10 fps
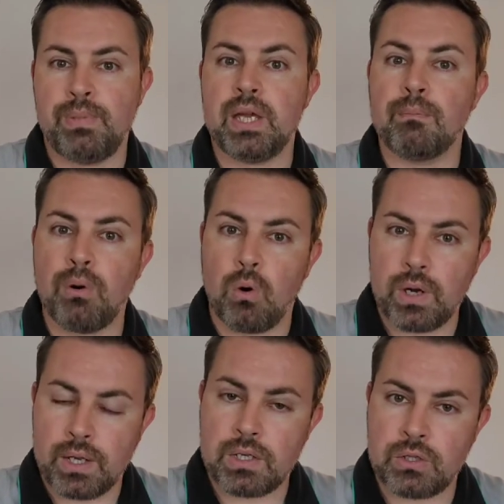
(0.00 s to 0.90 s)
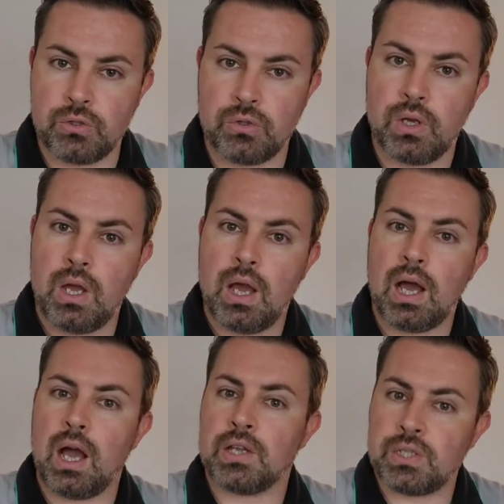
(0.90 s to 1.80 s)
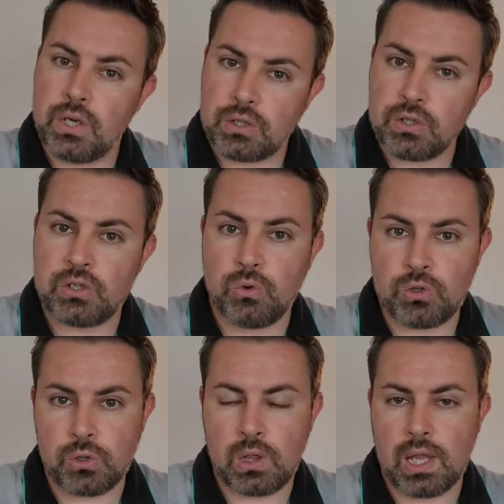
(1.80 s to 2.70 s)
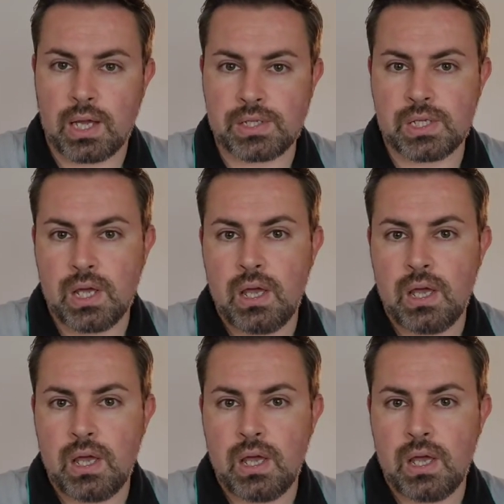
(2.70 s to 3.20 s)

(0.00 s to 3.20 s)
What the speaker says: being born into a certain social class,